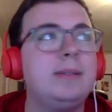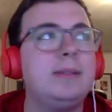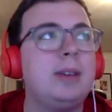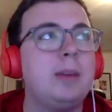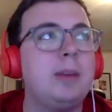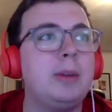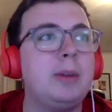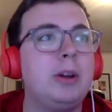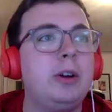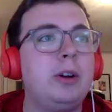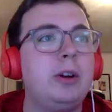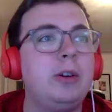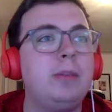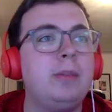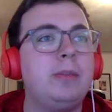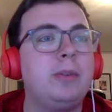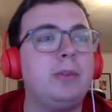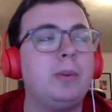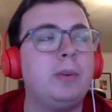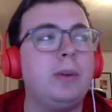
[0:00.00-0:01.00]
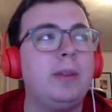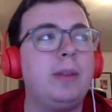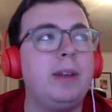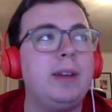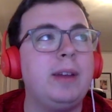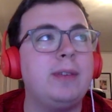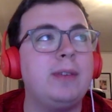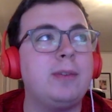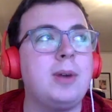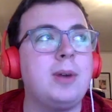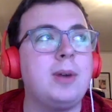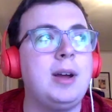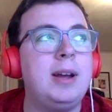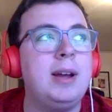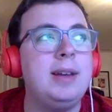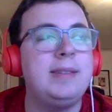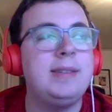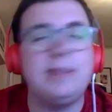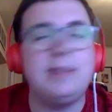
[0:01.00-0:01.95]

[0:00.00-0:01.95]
coming home for one last ride.